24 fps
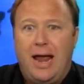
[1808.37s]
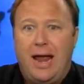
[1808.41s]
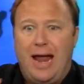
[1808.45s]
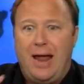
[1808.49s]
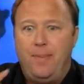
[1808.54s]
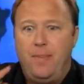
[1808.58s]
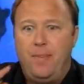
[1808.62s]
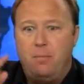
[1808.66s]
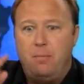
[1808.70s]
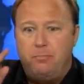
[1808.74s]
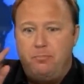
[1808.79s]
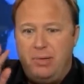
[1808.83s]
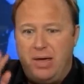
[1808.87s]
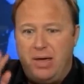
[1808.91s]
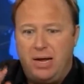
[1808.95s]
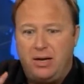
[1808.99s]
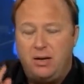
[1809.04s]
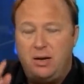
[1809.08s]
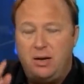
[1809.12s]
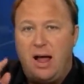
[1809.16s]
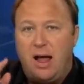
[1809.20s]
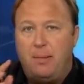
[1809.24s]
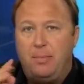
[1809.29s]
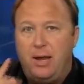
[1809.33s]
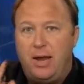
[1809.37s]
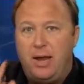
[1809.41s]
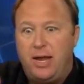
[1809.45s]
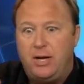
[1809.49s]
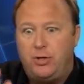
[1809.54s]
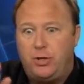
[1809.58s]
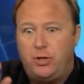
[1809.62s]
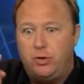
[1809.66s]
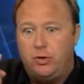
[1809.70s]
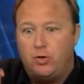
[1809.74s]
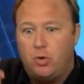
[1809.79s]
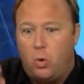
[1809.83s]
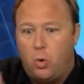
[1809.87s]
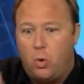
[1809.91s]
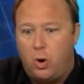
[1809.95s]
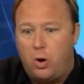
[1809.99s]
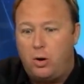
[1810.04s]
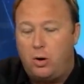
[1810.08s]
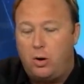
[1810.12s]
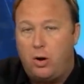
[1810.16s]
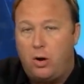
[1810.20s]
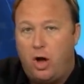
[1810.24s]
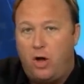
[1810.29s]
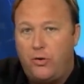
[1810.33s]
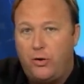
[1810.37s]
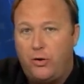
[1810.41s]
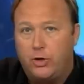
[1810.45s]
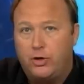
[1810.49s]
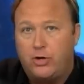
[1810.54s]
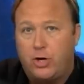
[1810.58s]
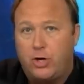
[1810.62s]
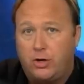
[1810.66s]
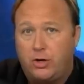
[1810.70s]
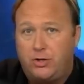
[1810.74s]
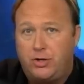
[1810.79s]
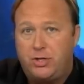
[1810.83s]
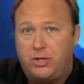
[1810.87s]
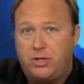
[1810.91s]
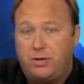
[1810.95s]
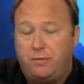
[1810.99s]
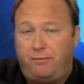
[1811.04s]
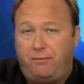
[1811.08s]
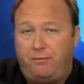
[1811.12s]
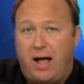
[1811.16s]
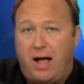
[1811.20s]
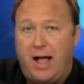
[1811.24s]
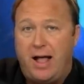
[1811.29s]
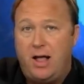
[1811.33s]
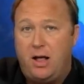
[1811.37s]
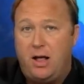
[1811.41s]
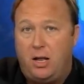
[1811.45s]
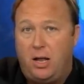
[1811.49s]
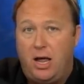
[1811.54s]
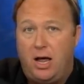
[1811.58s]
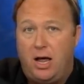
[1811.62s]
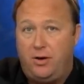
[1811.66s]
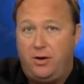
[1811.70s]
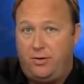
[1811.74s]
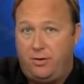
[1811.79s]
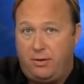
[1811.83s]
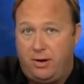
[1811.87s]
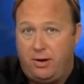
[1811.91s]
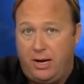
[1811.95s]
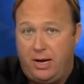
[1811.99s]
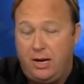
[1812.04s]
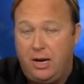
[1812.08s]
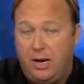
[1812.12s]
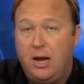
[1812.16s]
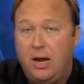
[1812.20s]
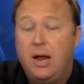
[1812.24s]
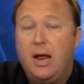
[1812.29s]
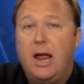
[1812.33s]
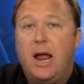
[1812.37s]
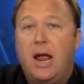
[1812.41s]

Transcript: And the big denominations ordered all their churches to file under it